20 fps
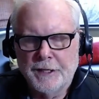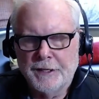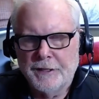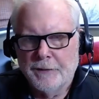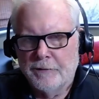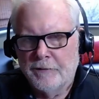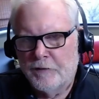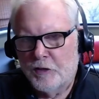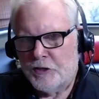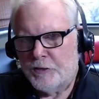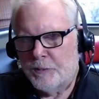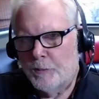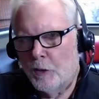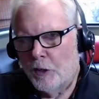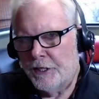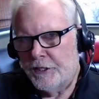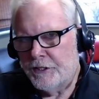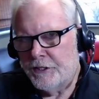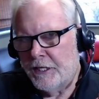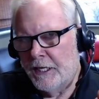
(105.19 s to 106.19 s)
The reverse
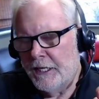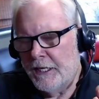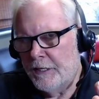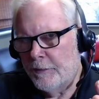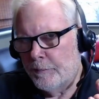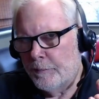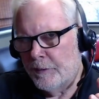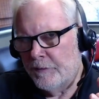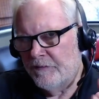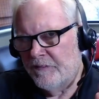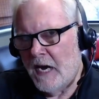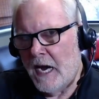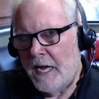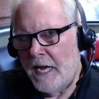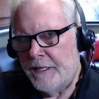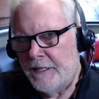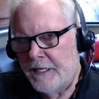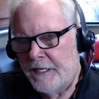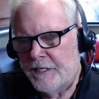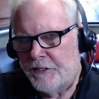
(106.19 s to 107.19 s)
mortgage can either provide
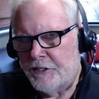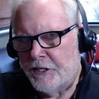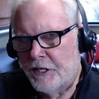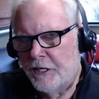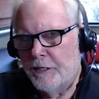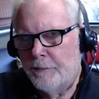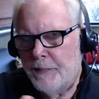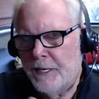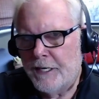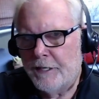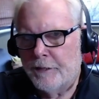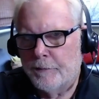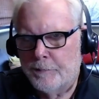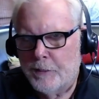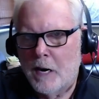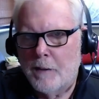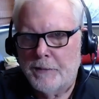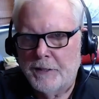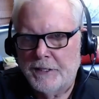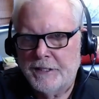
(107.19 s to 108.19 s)
that it's going to pay your
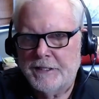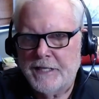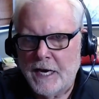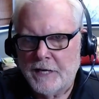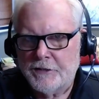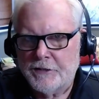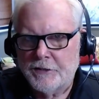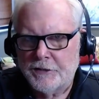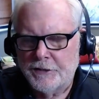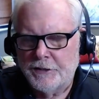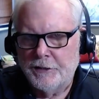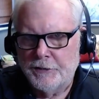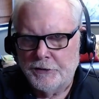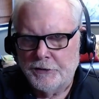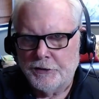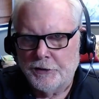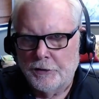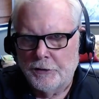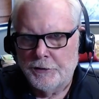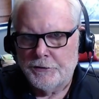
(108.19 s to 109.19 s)
property taxes and
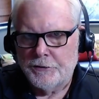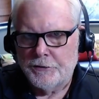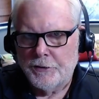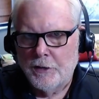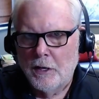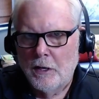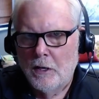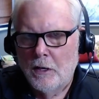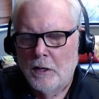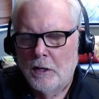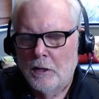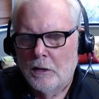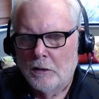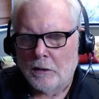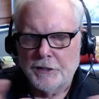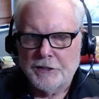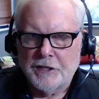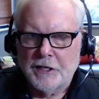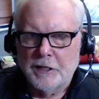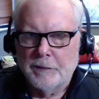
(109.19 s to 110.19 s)
insurance, or
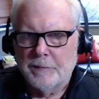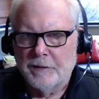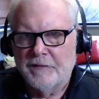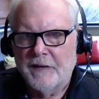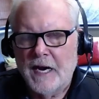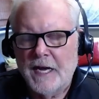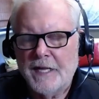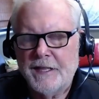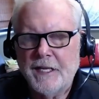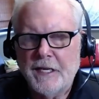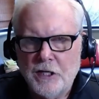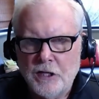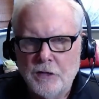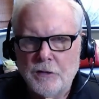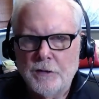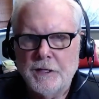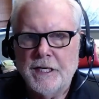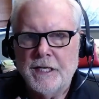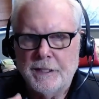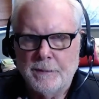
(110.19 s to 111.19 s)
it's going to provide that you
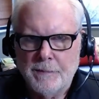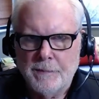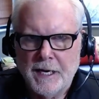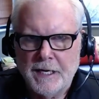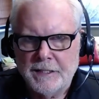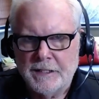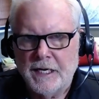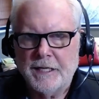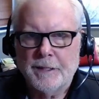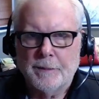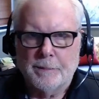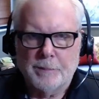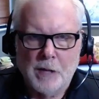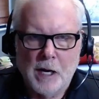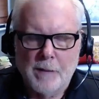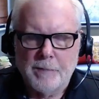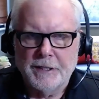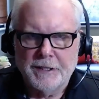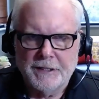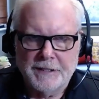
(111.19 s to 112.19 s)
need to maintain the
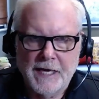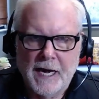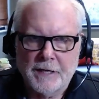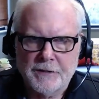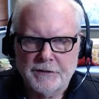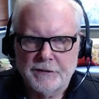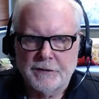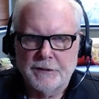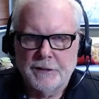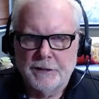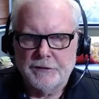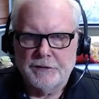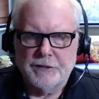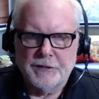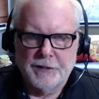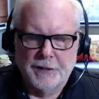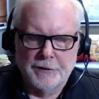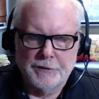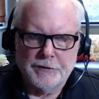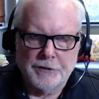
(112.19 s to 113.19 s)
property taxes
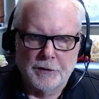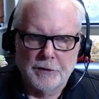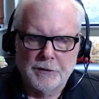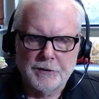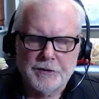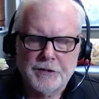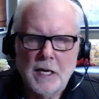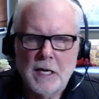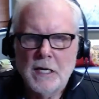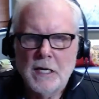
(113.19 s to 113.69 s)
and insurance.